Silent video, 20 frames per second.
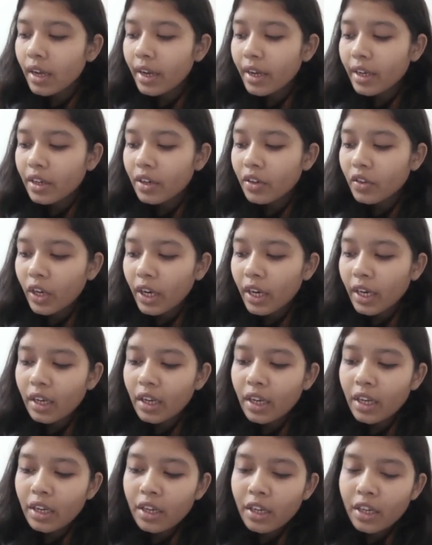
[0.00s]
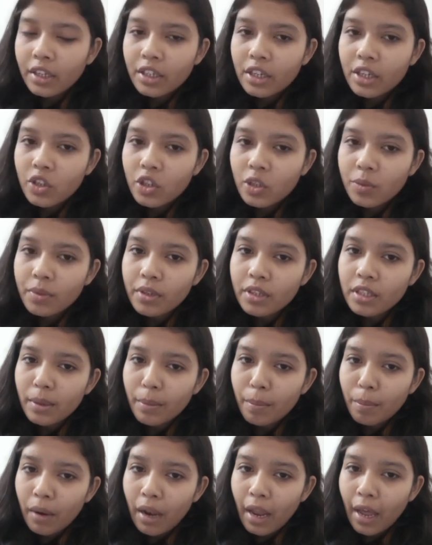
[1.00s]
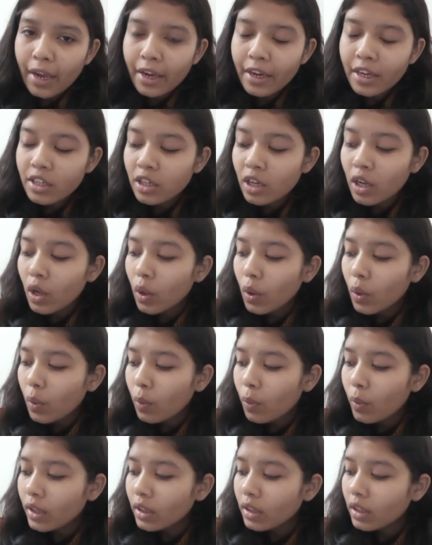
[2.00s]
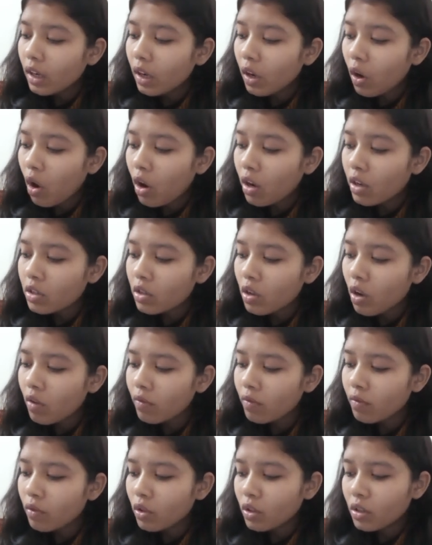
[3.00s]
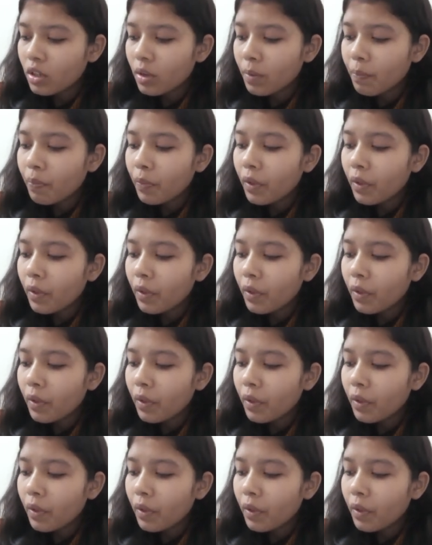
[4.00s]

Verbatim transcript: it greatly needed to be supplied with logs of wood.